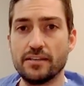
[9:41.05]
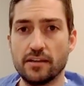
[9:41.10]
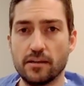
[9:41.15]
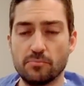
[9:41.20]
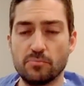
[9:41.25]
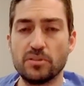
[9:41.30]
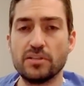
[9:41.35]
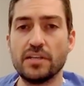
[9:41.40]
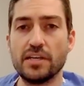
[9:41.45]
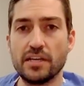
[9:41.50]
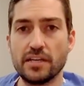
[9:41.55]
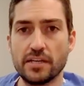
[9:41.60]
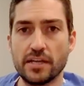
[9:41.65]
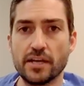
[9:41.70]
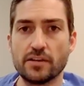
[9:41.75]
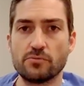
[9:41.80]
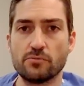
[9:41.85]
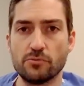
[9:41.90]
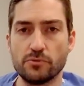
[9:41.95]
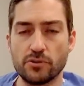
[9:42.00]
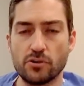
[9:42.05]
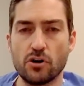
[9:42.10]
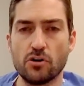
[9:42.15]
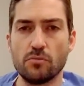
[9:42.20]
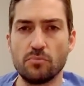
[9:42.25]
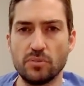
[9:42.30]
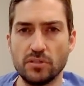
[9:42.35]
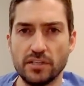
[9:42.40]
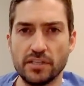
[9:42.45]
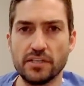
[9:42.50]
a plain, what we
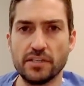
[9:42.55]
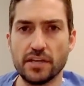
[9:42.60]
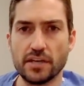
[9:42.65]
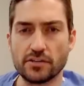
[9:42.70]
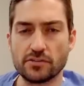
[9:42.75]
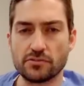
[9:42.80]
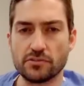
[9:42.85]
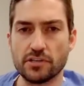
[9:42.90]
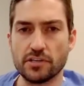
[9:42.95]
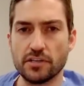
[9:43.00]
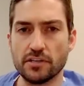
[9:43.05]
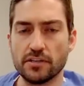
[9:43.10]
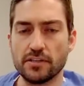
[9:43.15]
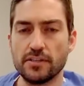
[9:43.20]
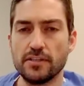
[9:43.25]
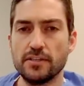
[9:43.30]
call plain X-ray.